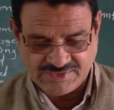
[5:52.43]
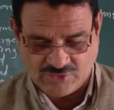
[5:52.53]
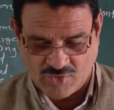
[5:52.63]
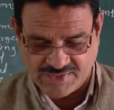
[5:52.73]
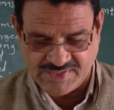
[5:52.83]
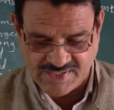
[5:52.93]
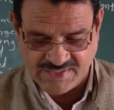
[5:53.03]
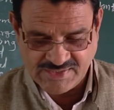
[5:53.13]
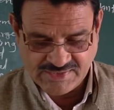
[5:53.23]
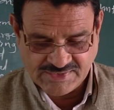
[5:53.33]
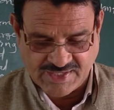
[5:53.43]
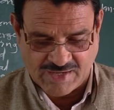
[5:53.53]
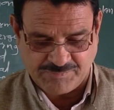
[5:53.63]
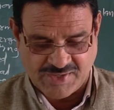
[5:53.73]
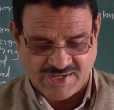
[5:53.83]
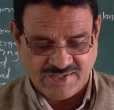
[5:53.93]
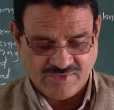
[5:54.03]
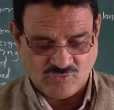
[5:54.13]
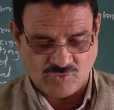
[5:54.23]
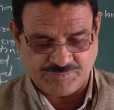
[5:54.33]
Ecornia,
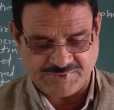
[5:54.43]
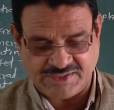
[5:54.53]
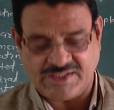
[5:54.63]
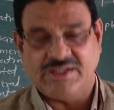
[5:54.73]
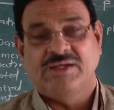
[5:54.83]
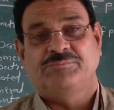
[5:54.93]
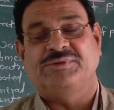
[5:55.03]
Trappa, Ulpia,